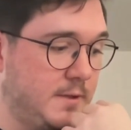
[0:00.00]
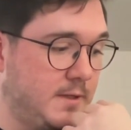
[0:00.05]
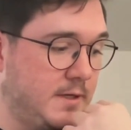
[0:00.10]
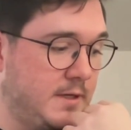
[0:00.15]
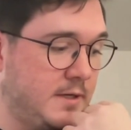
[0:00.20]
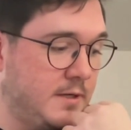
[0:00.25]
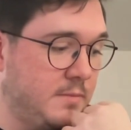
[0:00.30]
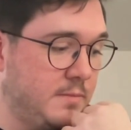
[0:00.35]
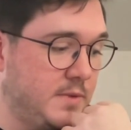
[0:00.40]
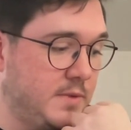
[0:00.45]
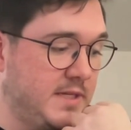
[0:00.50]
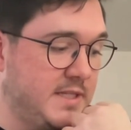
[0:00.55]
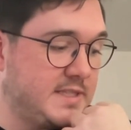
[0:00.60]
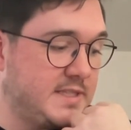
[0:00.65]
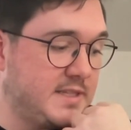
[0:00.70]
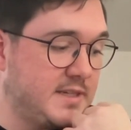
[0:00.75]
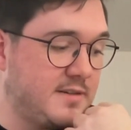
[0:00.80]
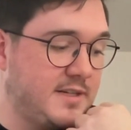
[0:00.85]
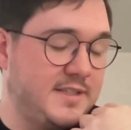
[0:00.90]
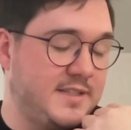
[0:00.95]
is
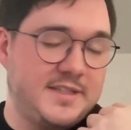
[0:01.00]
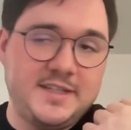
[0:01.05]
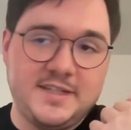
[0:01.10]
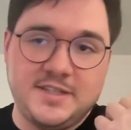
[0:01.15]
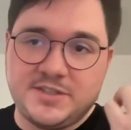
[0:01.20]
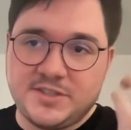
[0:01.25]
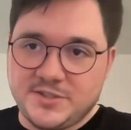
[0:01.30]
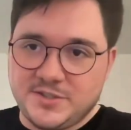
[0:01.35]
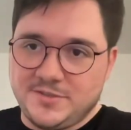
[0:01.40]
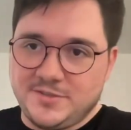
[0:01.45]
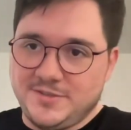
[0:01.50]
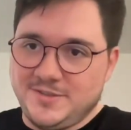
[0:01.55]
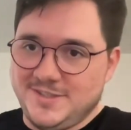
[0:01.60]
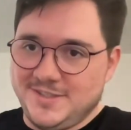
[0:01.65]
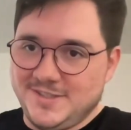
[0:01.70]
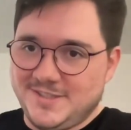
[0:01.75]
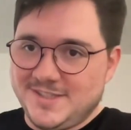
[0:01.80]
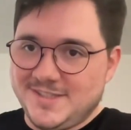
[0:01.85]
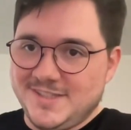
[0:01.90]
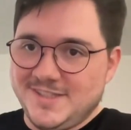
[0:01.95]
there any
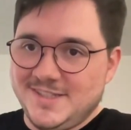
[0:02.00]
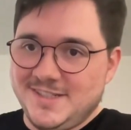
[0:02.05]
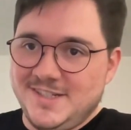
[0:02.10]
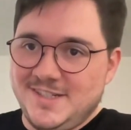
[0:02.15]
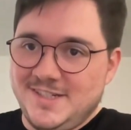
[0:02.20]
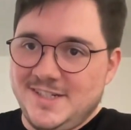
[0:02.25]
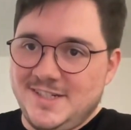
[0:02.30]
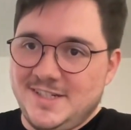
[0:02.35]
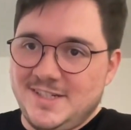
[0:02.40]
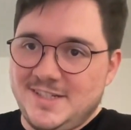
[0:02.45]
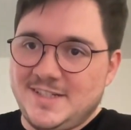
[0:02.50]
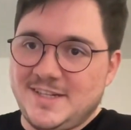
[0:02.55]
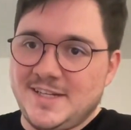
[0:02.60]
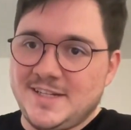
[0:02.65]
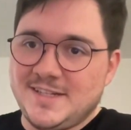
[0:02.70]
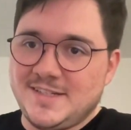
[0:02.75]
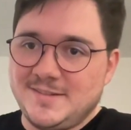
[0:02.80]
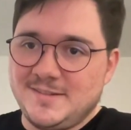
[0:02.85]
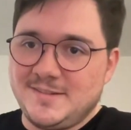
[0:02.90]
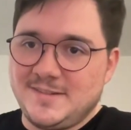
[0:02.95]
assurance
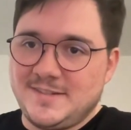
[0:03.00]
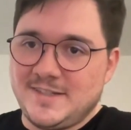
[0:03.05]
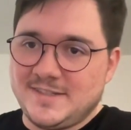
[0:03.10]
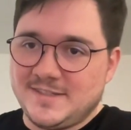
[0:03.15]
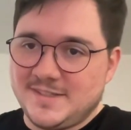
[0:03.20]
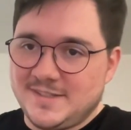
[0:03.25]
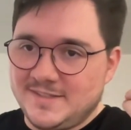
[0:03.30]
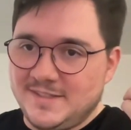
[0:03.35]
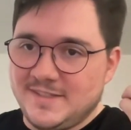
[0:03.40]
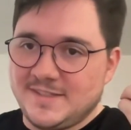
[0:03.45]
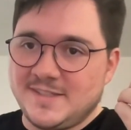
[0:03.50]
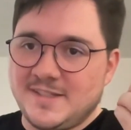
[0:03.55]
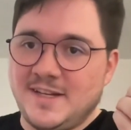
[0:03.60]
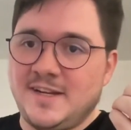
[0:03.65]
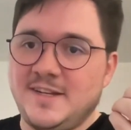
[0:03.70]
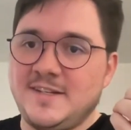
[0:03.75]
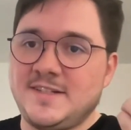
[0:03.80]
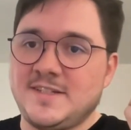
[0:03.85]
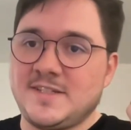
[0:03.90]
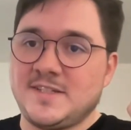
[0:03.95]
that that this
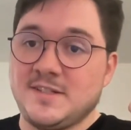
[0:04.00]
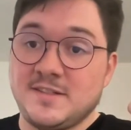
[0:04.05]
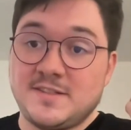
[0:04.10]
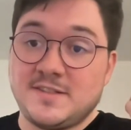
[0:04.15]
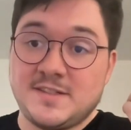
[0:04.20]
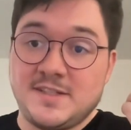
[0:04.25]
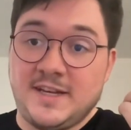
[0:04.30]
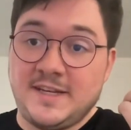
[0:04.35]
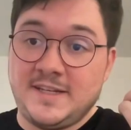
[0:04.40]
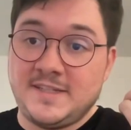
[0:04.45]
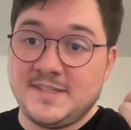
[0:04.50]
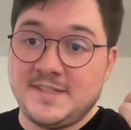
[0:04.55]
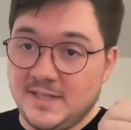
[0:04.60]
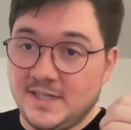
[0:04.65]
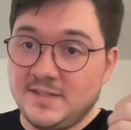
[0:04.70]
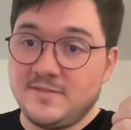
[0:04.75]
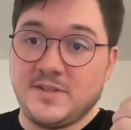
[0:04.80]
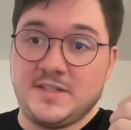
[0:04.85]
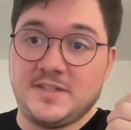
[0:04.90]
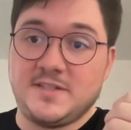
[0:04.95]
client is not like
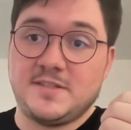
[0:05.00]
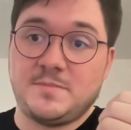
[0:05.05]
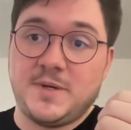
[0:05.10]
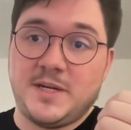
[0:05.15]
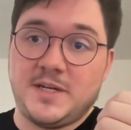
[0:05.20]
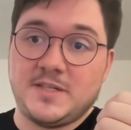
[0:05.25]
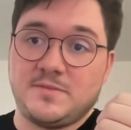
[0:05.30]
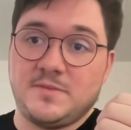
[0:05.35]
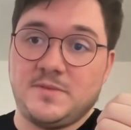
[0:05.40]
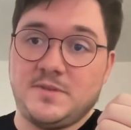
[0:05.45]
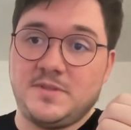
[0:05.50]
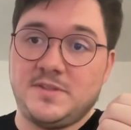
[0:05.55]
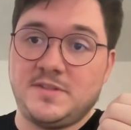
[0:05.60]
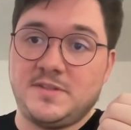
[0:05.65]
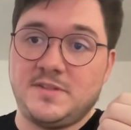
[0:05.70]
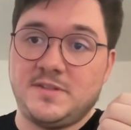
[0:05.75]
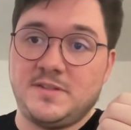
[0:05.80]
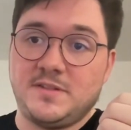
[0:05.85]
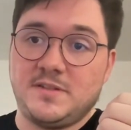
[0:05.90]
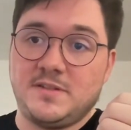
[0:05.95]
saving this password
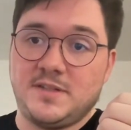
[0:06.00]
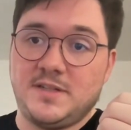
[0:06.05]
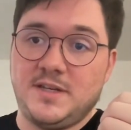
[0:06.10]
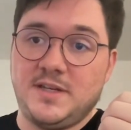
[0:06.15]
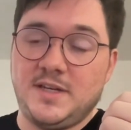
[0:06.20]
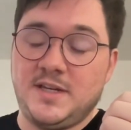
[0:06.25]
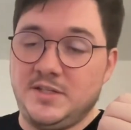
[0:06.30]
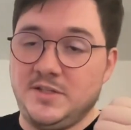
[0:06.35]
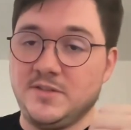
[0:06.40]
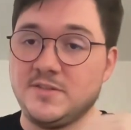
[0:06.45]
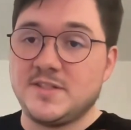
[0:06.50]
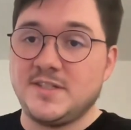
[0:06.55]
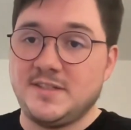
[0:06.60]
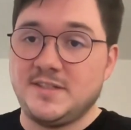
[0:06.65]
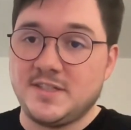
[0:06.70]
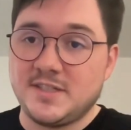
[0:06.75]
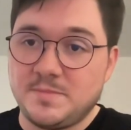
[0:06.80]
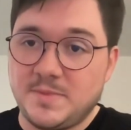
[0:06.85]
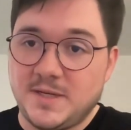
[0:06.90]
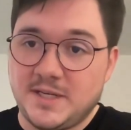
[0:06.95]
internally and using
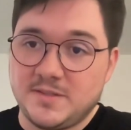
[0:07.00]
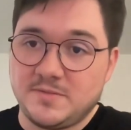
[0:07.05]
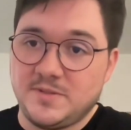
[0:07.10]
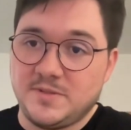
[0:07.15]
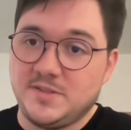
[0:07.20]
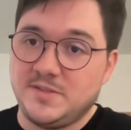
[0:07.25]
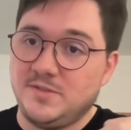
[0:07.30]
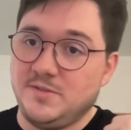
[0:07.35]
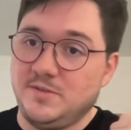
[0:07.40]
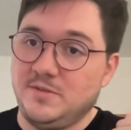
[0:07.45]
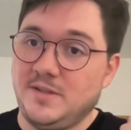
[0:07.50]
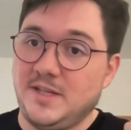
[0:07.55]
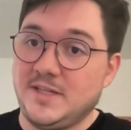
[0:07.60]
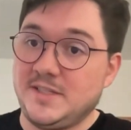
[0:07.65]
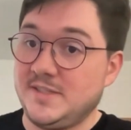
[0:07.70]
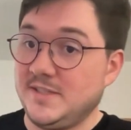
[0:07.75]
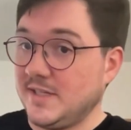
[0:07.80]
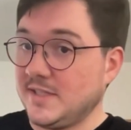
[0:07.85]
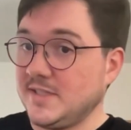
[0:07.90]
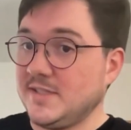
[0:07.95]
this password to
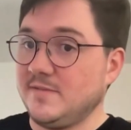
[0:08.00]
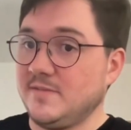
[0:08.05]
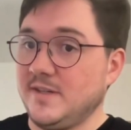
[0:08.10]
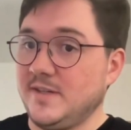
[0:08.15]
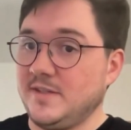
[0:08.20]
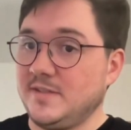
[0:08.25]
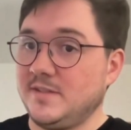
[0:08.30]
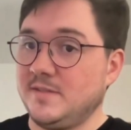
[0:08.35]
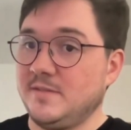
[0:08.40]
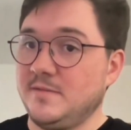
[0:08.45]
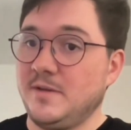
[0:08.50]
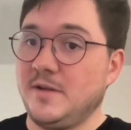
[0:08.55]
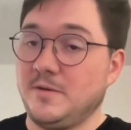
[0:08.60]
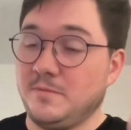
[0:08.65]
like deactivate,